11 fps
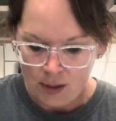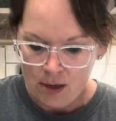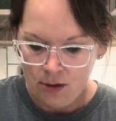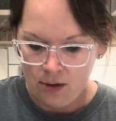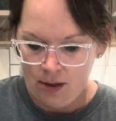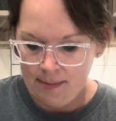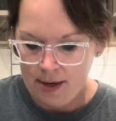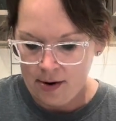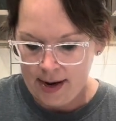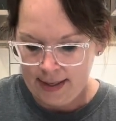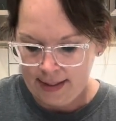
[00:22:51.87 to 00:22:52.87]
So let me go
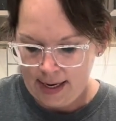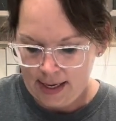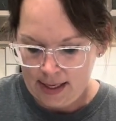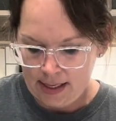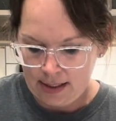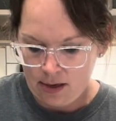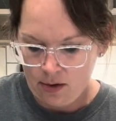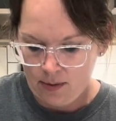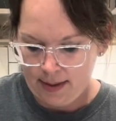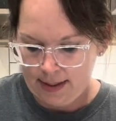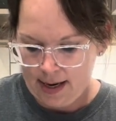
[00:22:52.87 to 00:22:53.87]
ahead and take these other
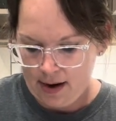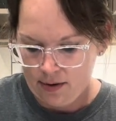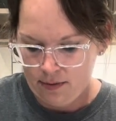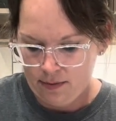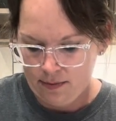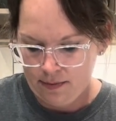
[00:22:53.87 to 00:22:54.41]
ones out.